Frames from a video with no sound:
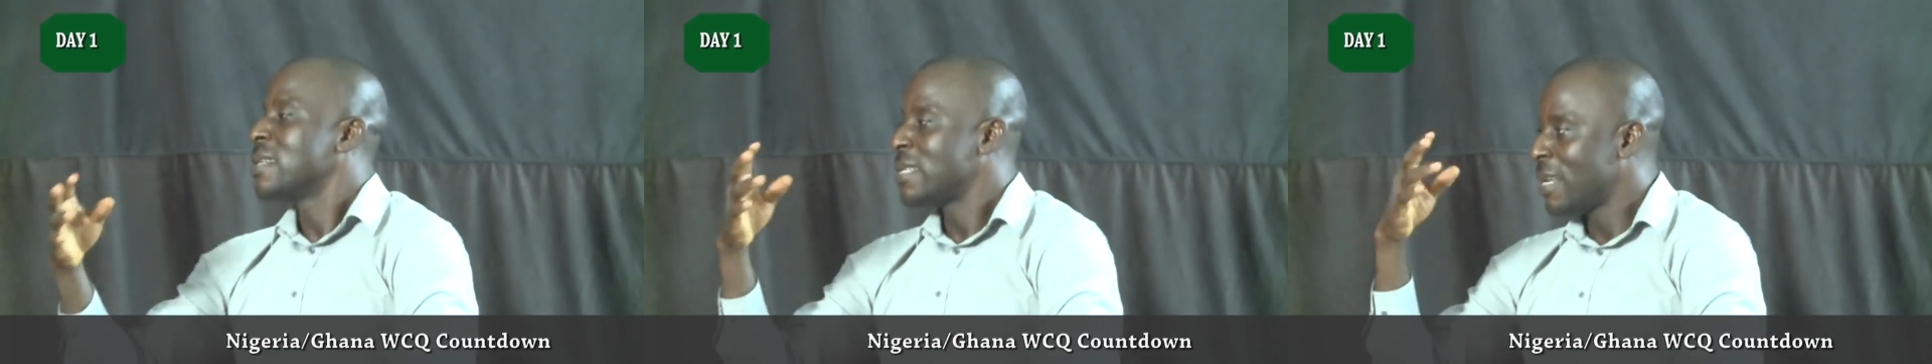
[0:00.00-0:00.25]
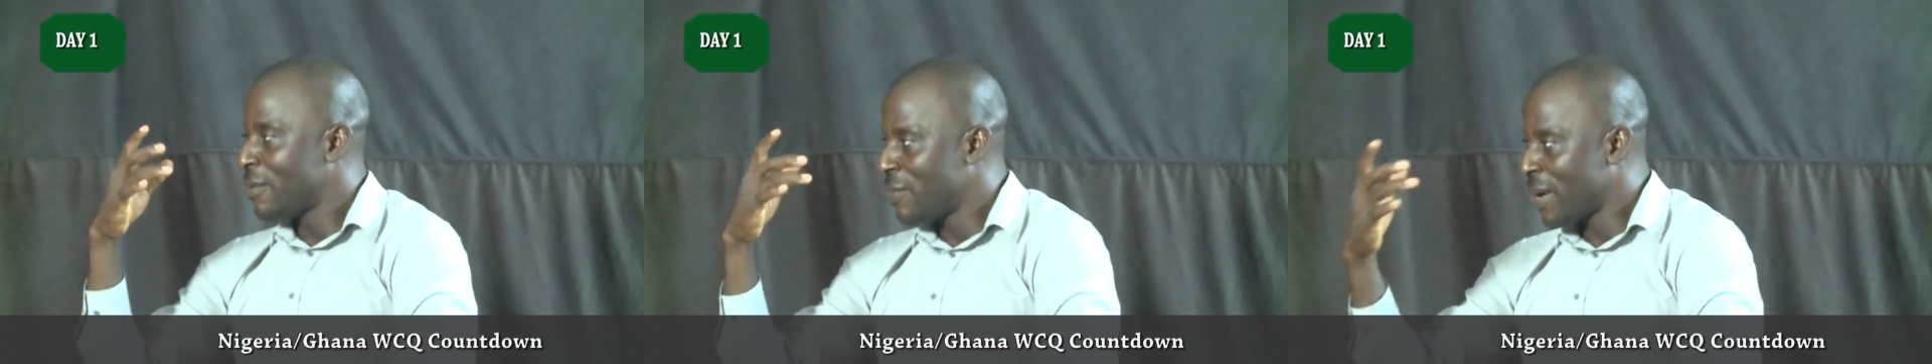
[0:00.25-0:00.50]

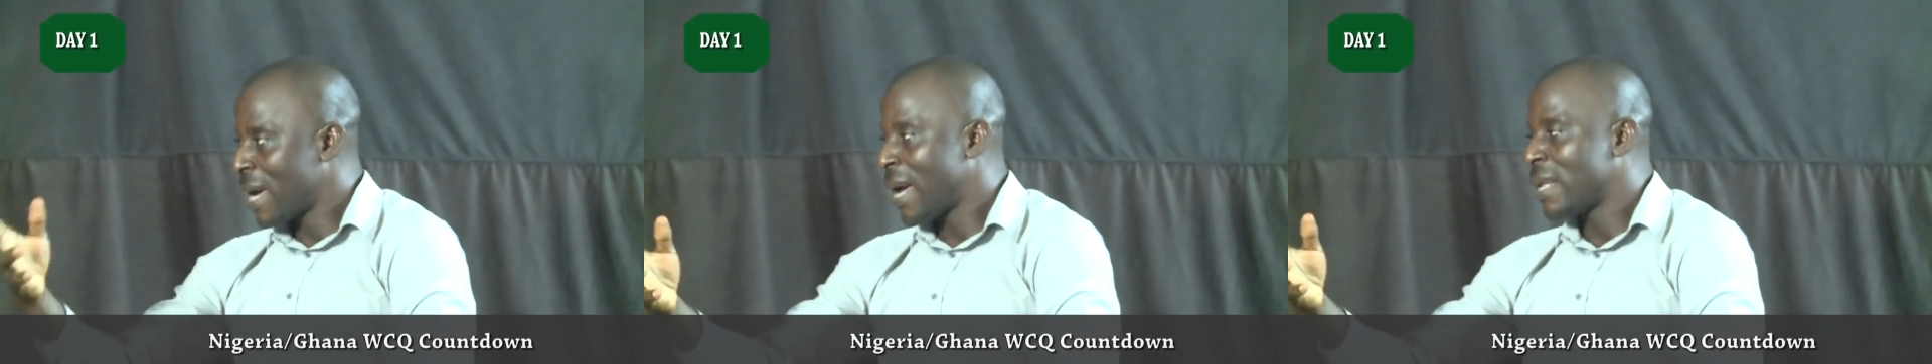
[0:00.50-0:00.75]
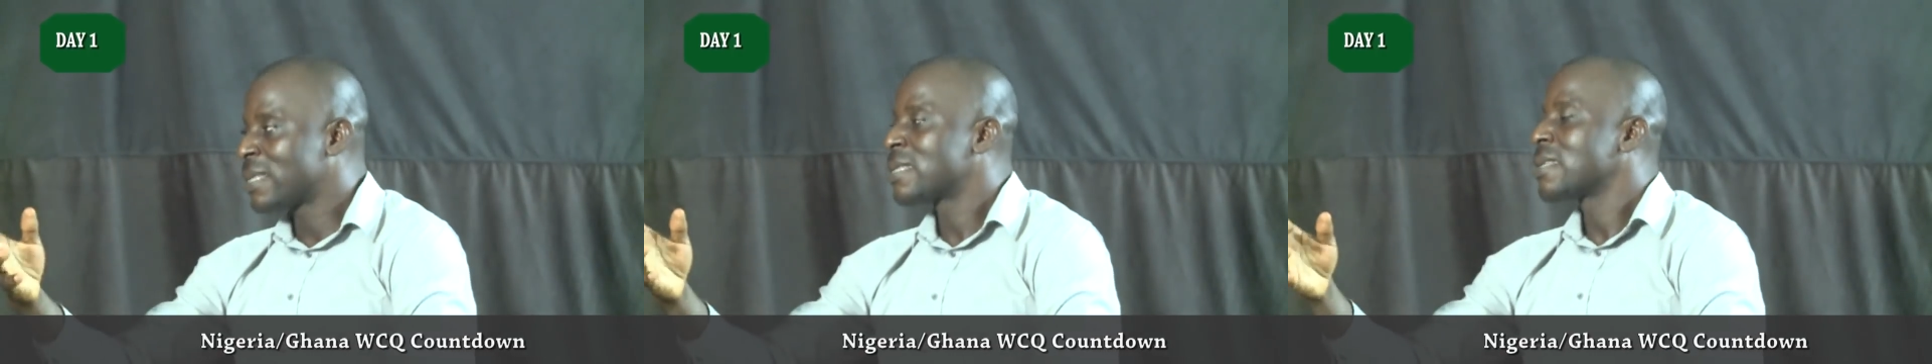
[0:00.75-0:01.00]
There will be
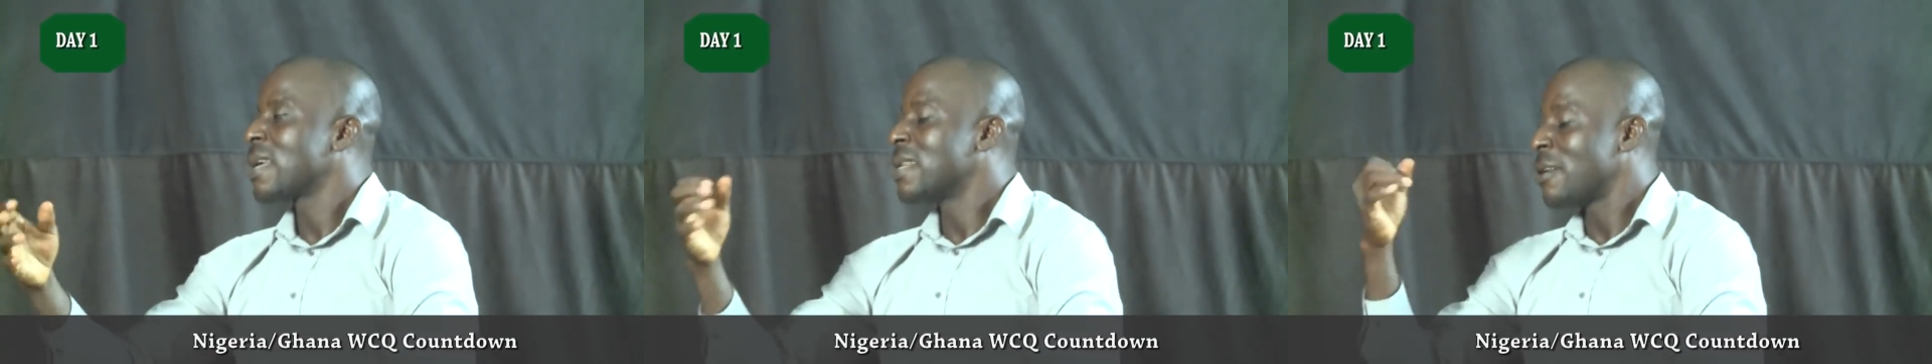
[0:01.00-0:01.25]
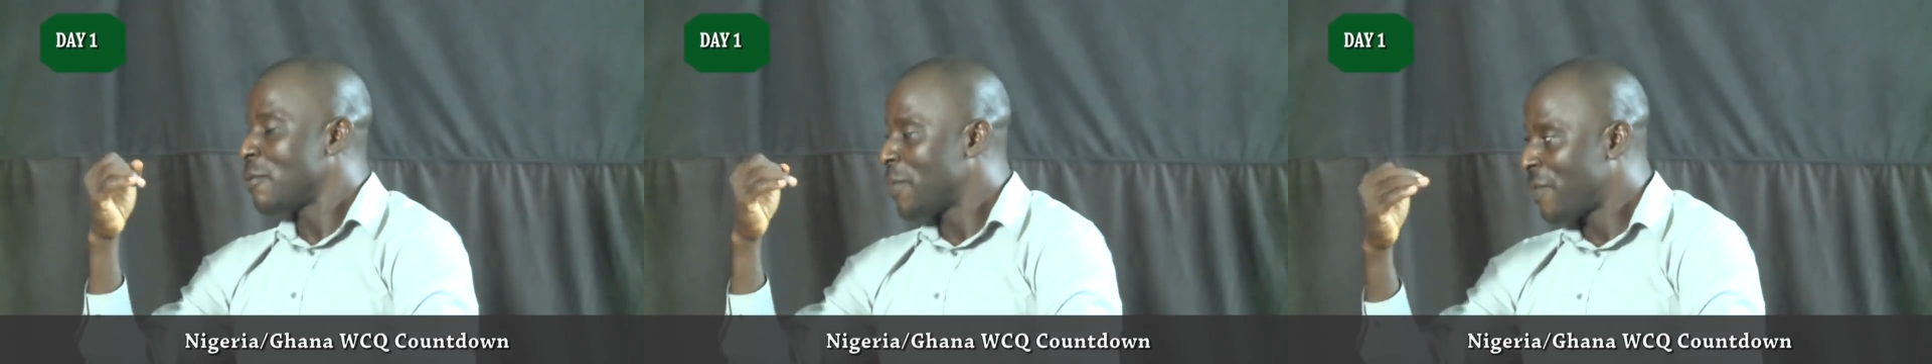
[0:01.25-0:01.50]
cards,
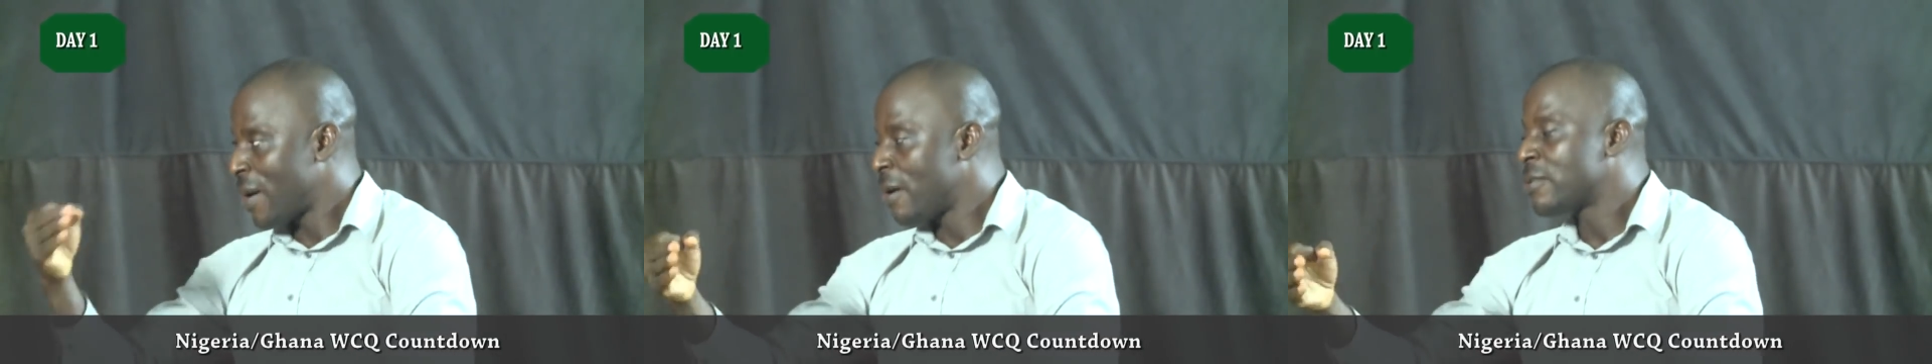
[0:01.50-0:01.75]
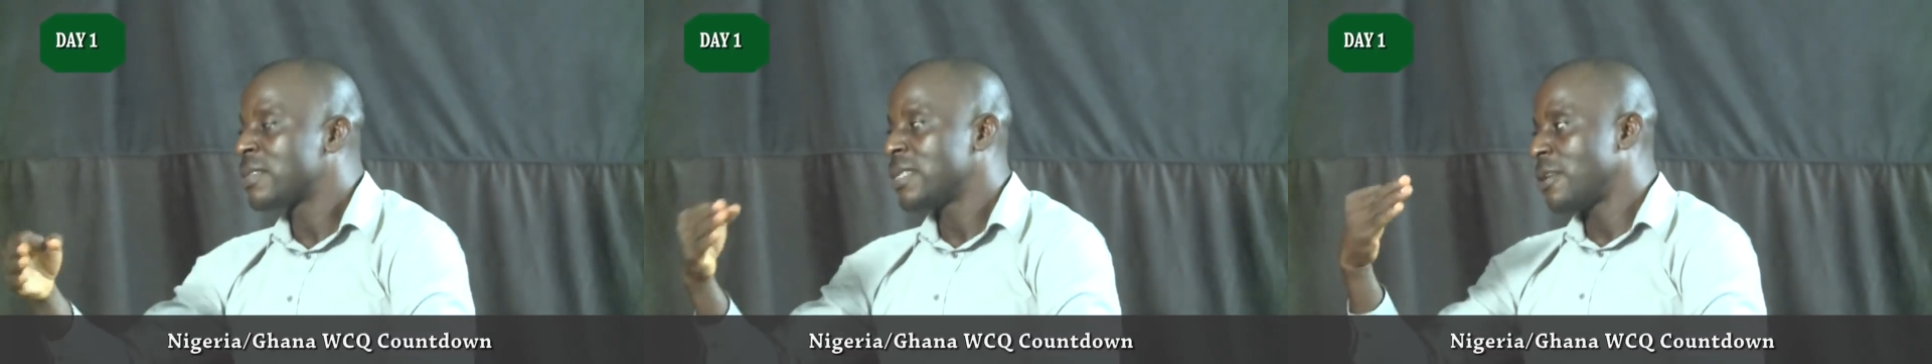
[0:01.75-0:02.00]
there will be
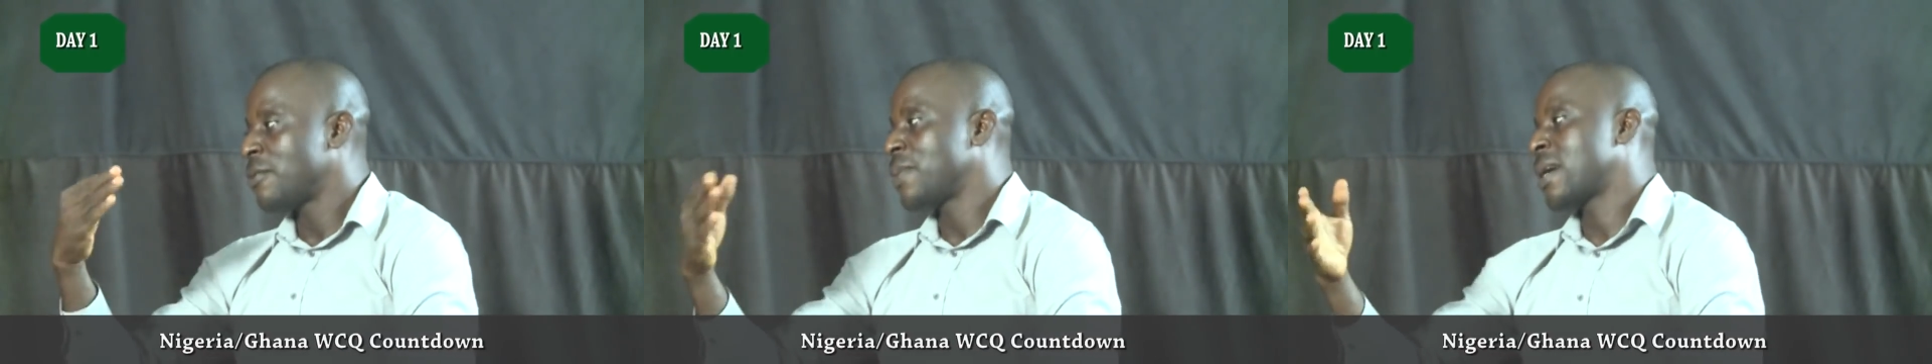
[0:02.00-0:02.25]
fouls, there will be